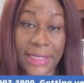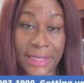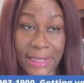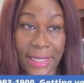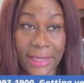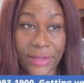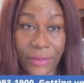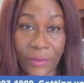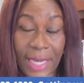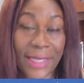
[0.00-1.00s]
States,
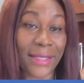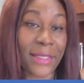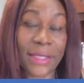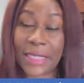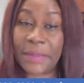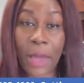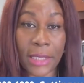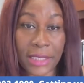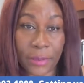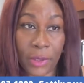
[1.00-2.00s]
right, as soon as
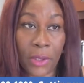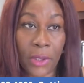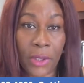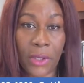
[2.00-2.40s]
possible,